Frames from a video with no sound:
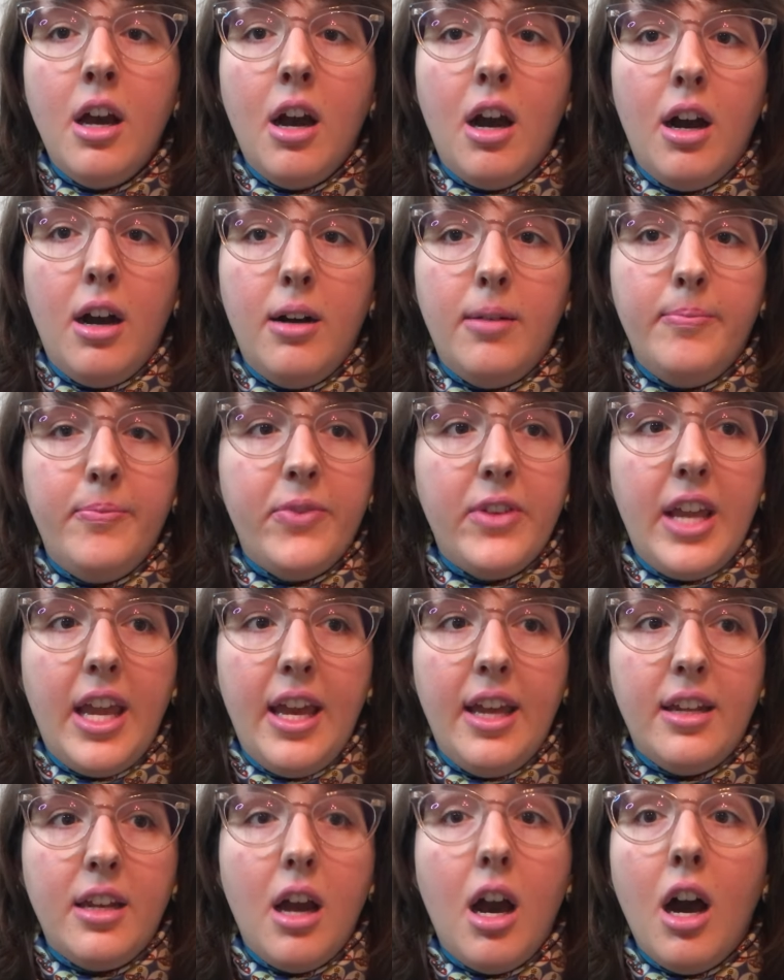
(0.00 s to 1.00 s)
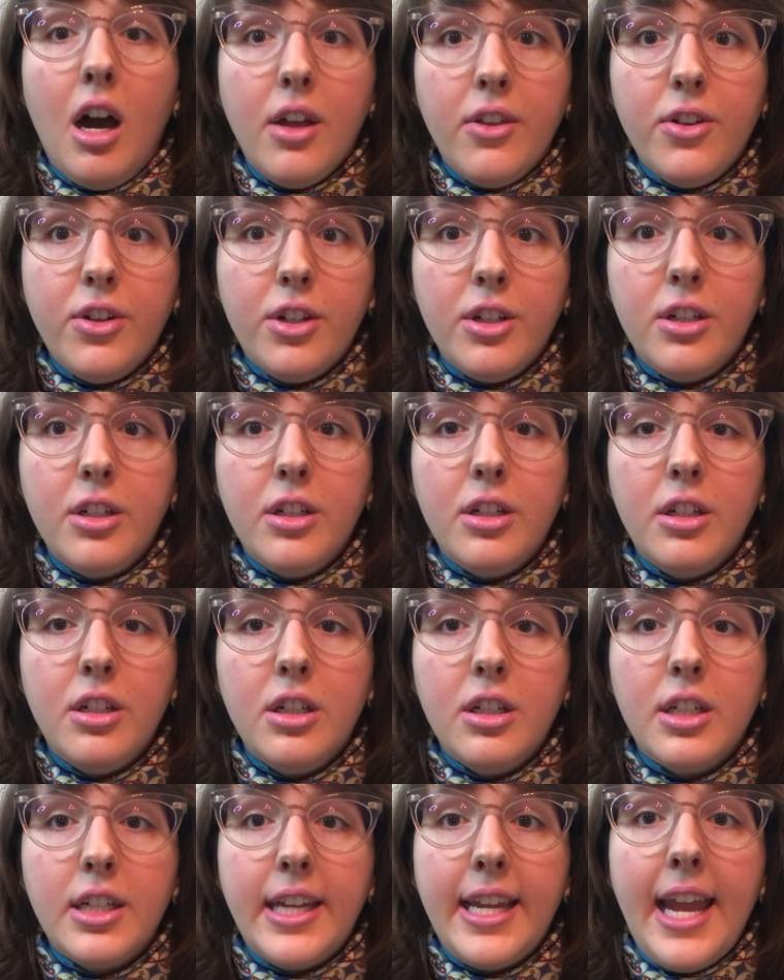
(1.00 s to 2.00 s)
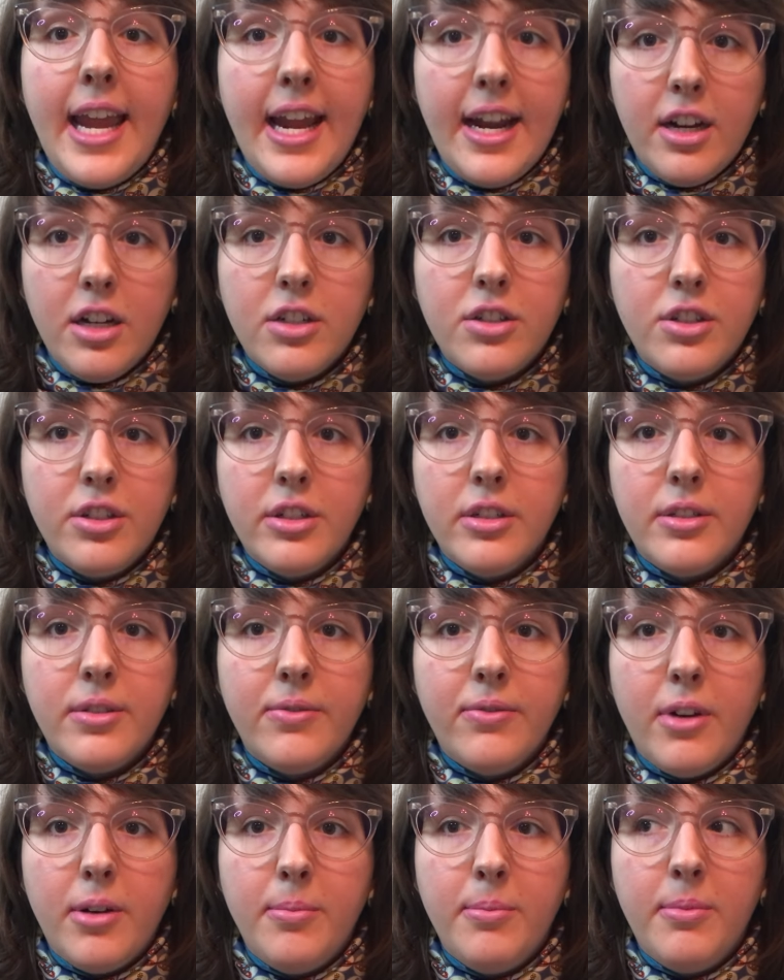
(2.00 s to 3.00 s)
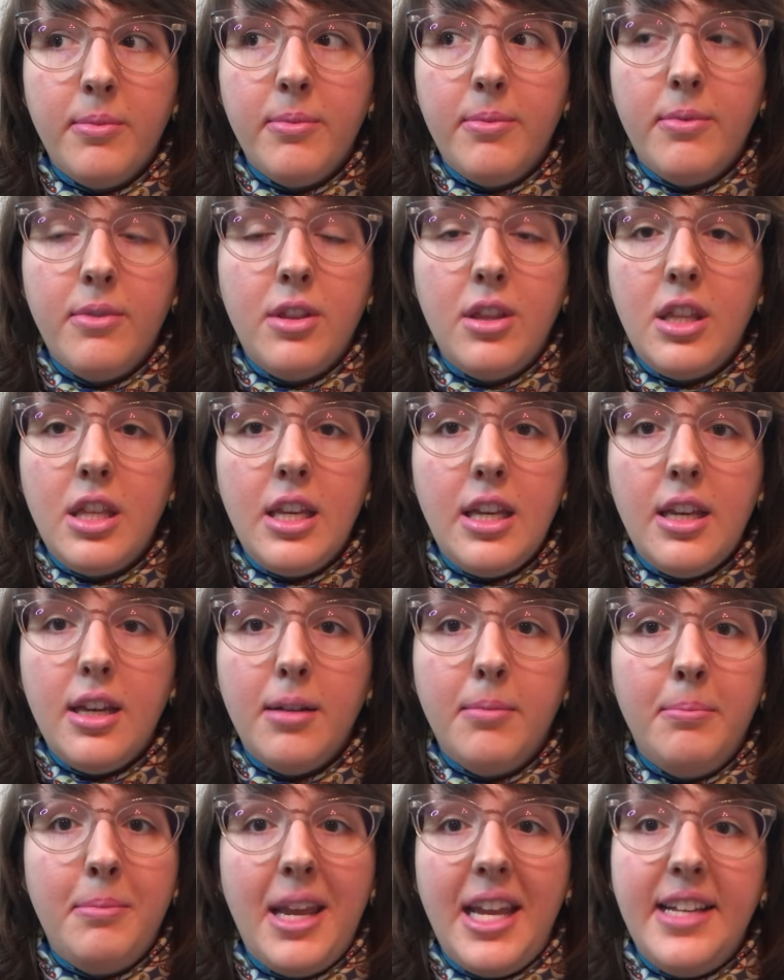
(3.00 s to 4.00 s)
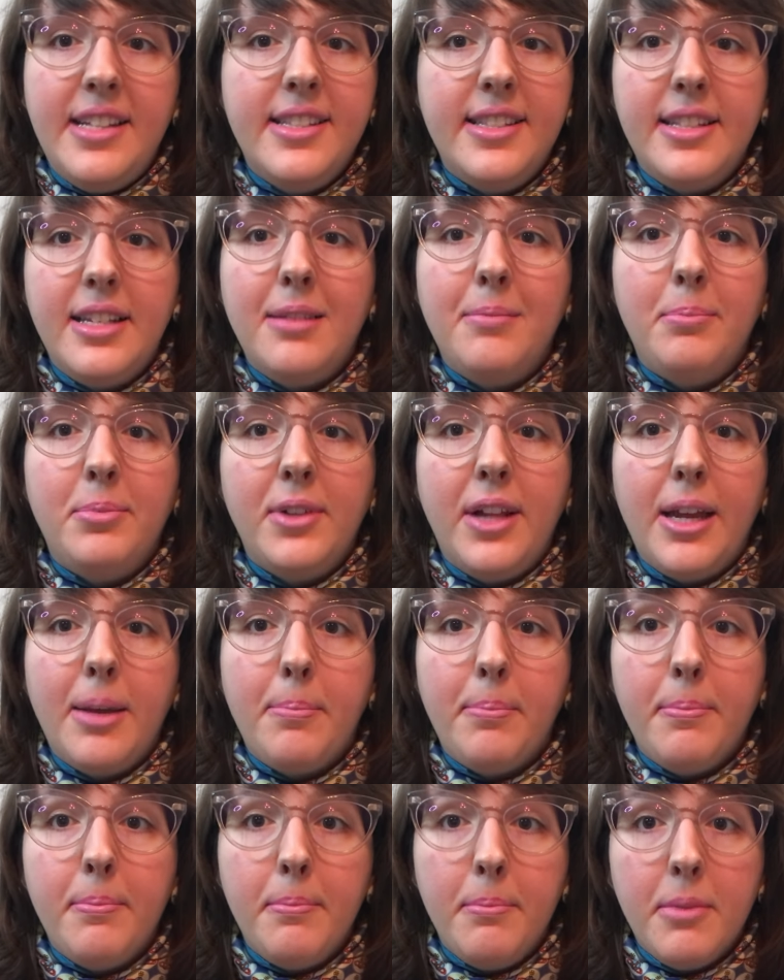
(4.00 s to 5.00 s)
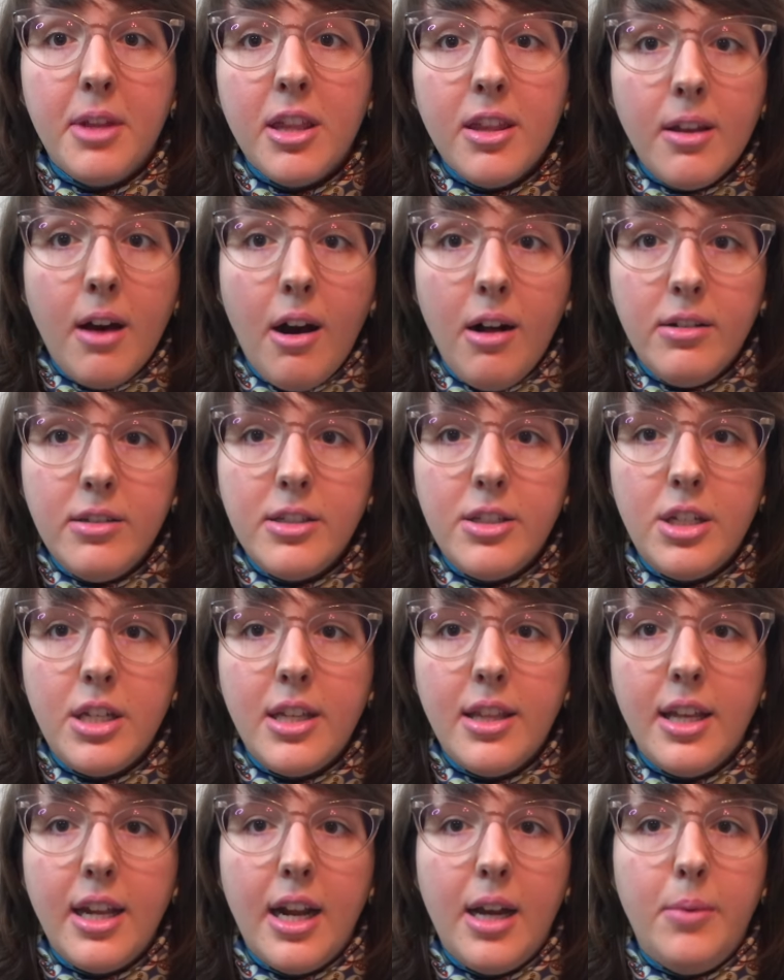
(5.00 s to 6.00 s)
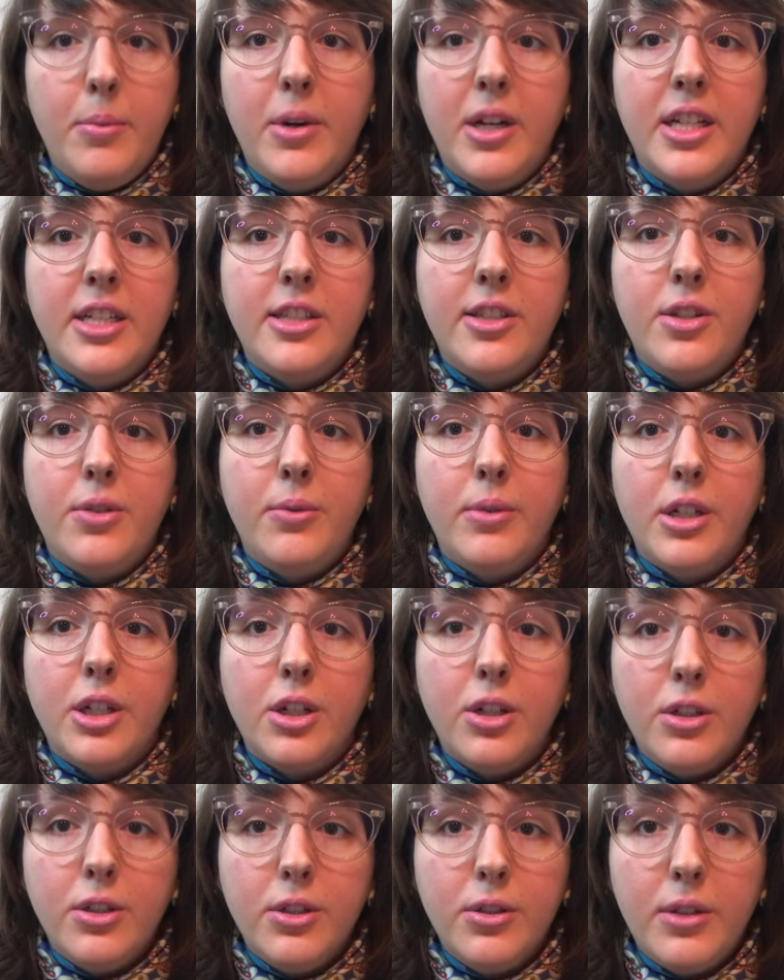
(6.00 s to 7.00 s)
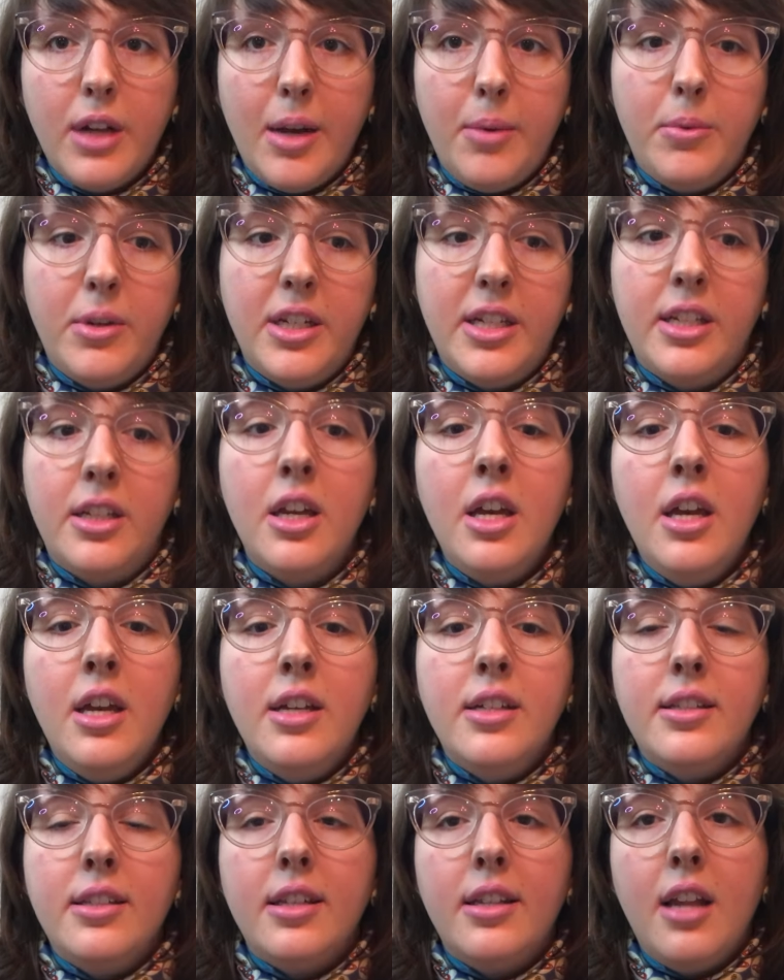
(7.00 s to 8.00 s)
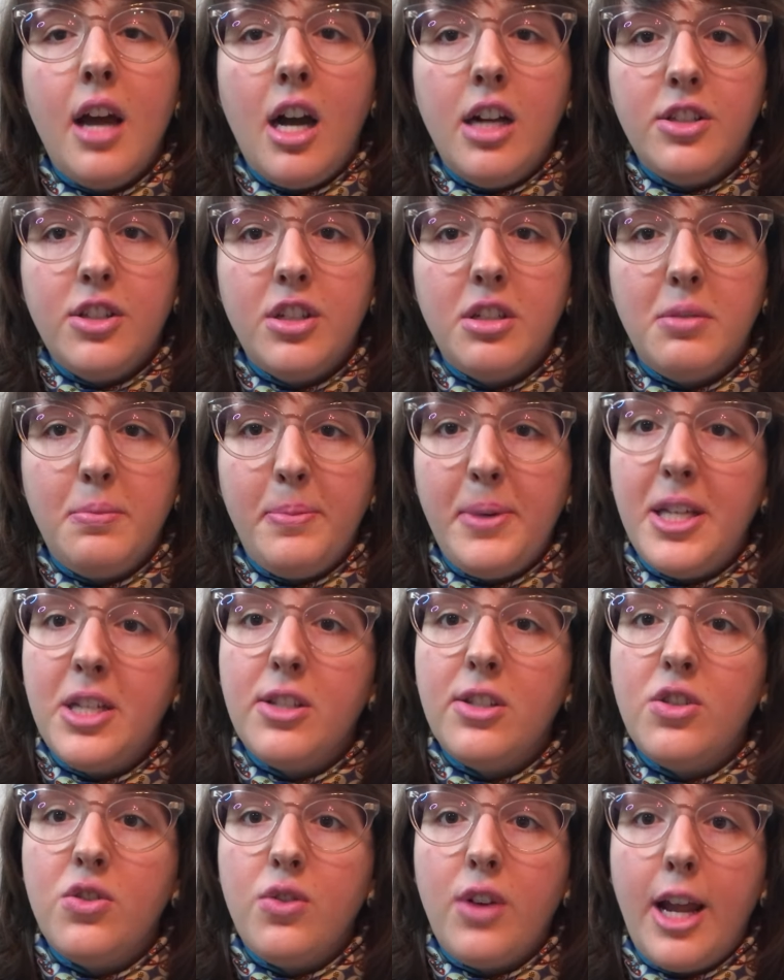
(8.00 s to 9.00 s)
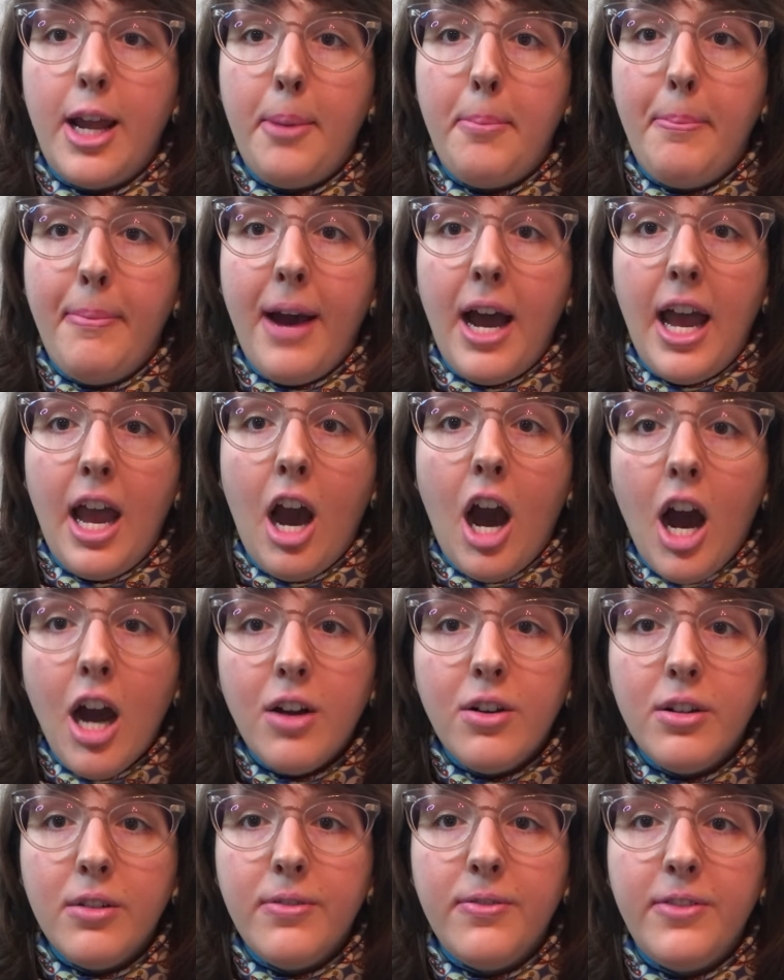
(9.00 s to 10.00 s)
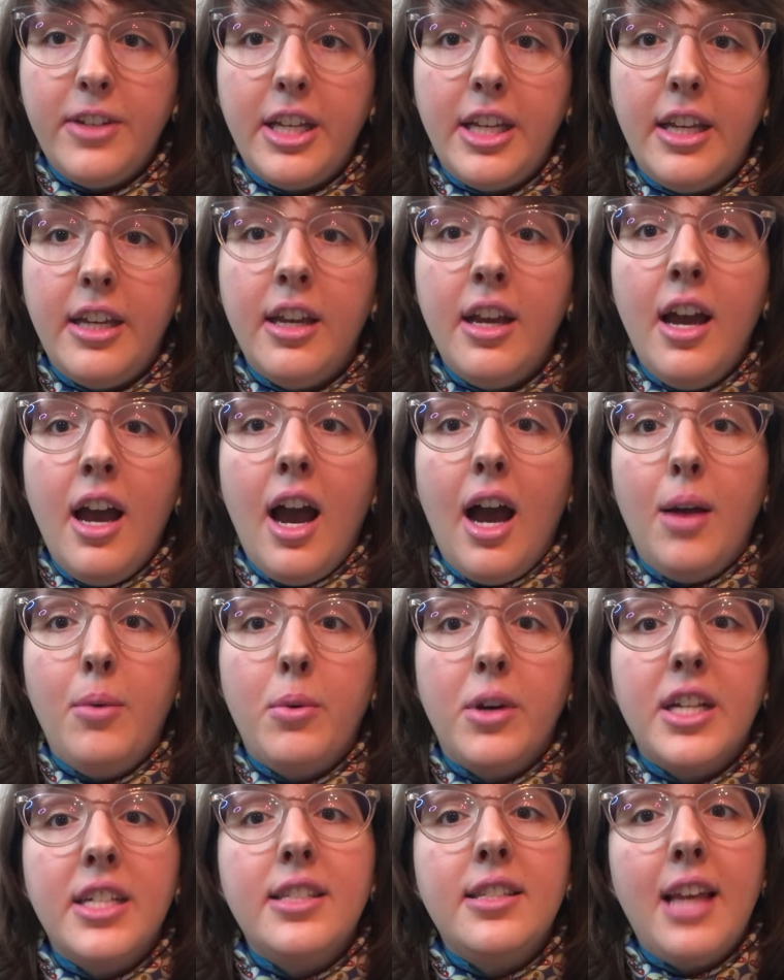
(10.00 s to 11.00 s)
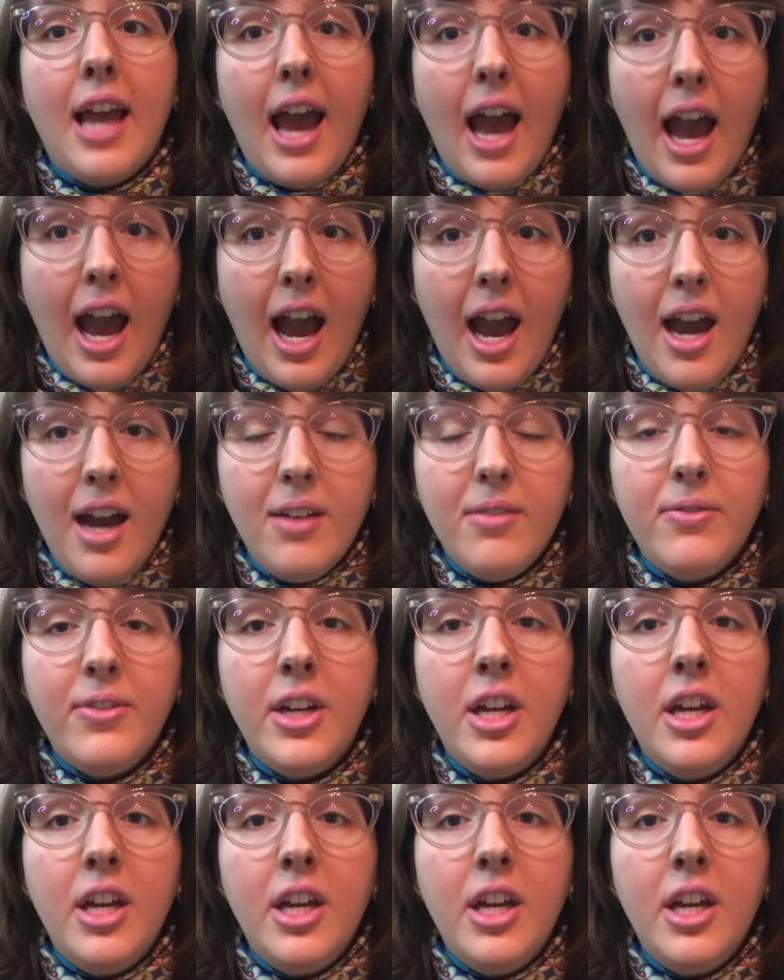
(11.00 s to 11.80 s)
and other characters from the amazing Blake mythology that I wanted to include. I wanted to not just be a straight biography. I wanted to have